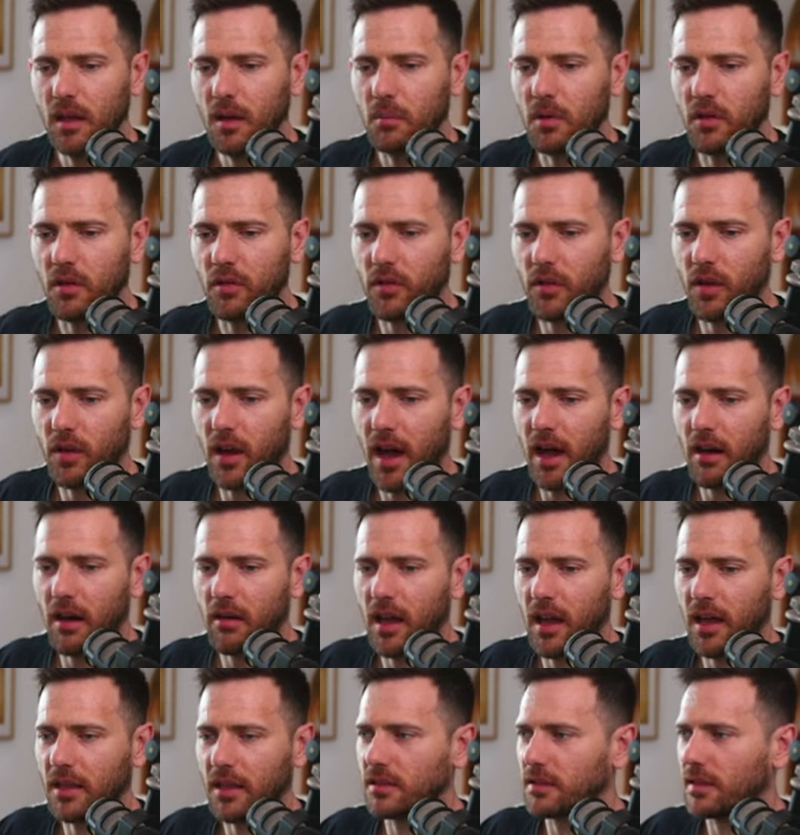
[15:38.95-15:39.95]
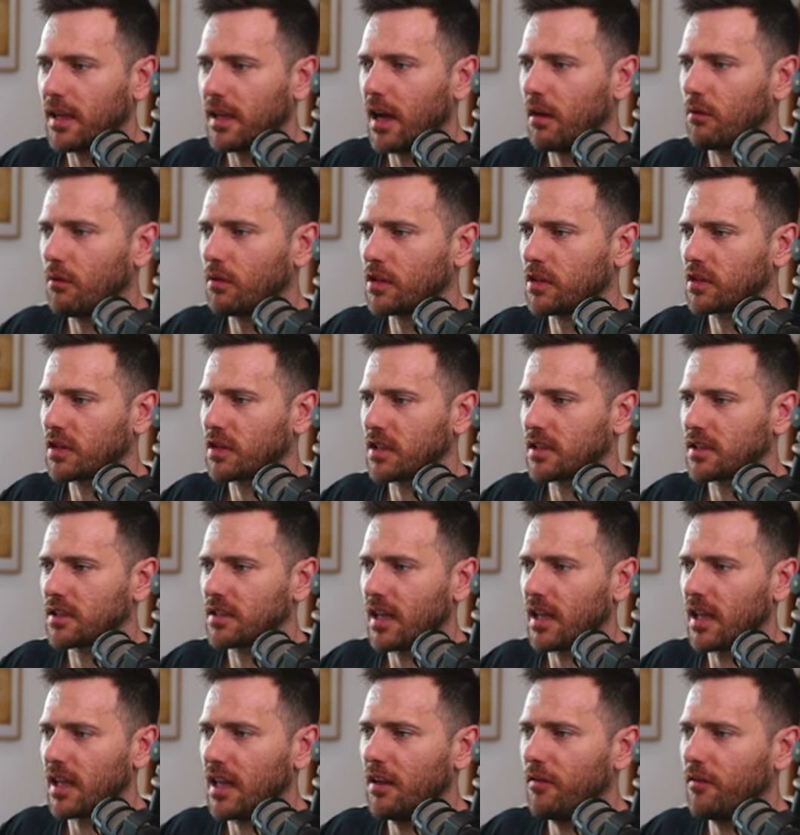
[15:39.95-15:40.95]
But for our case now, we're just gonna
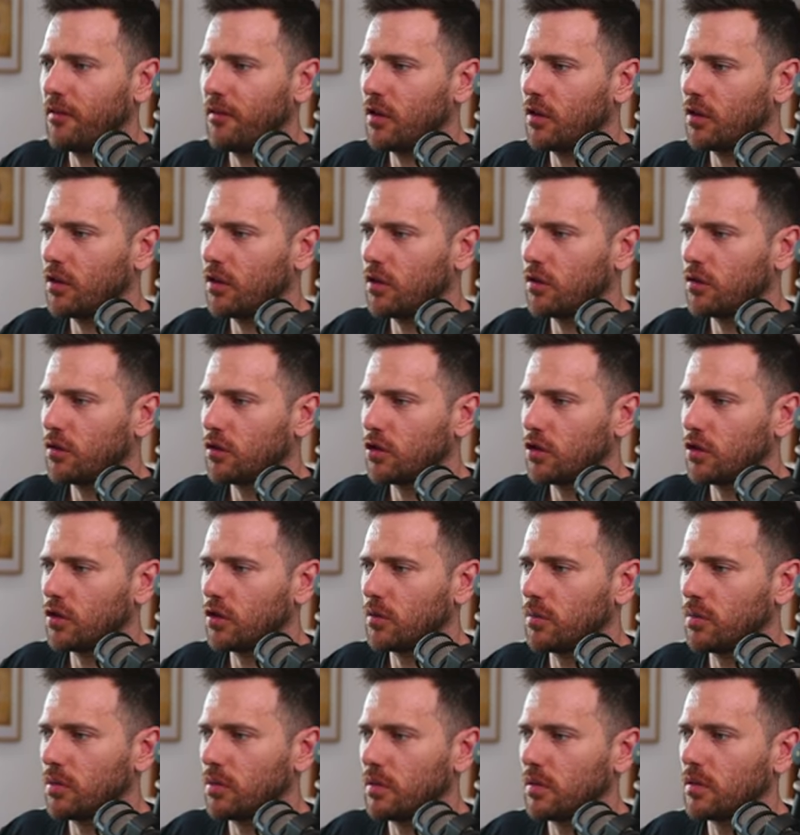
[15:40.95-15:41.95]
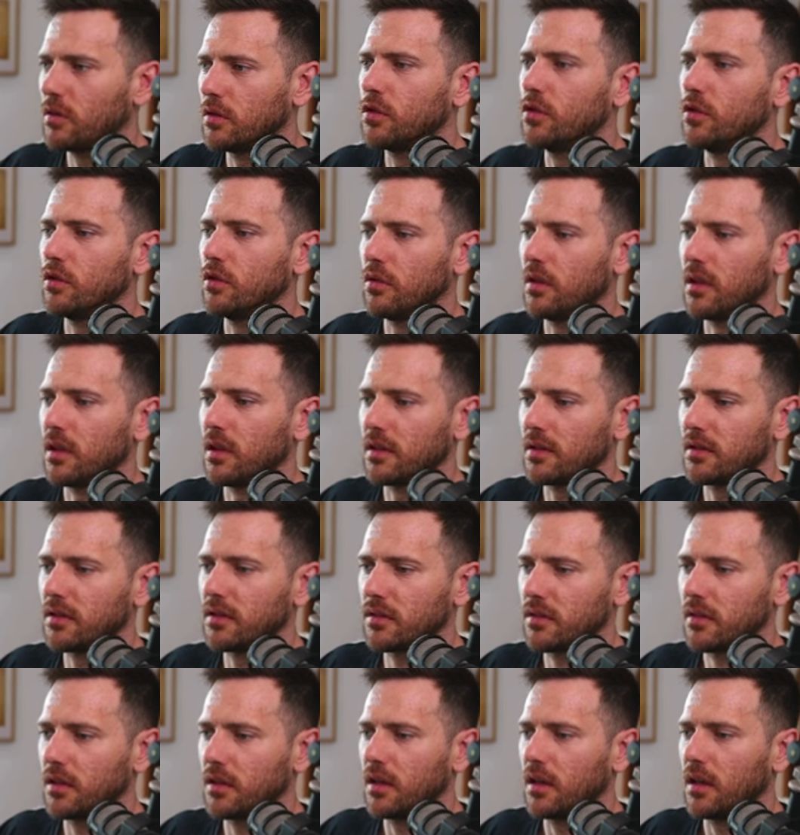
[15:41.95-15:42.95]
say, if you're YouTube, do
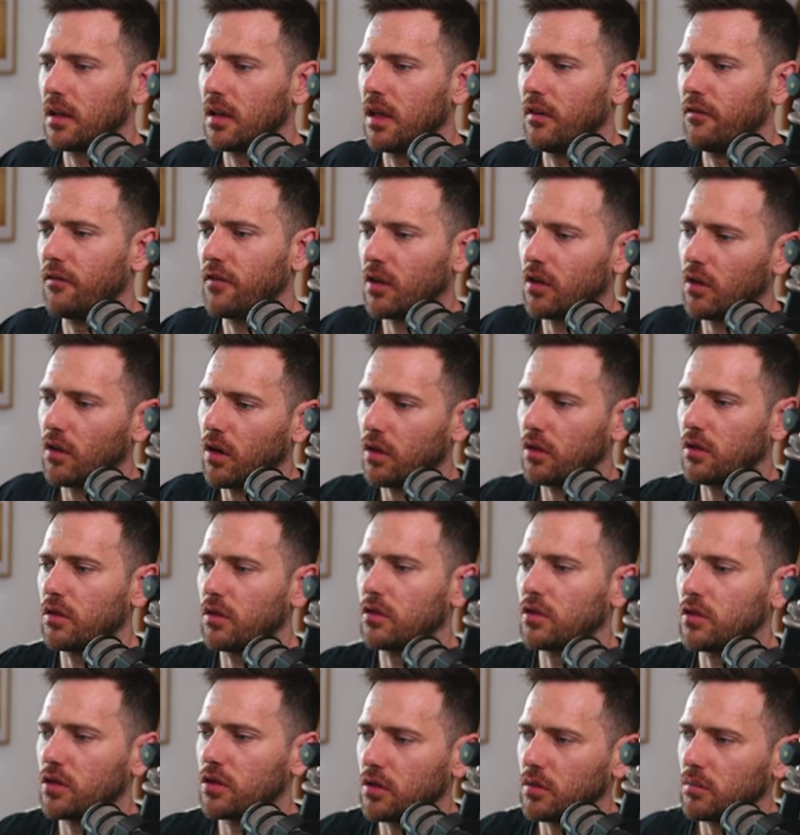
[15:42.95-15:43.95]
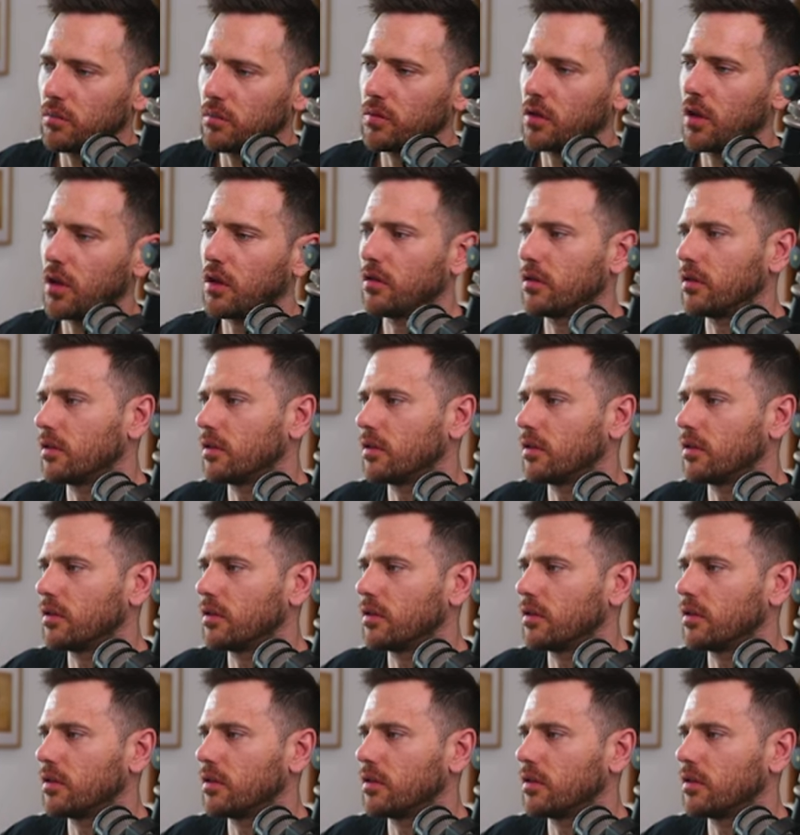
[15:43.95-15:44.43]
this. If you're not YouTube, don't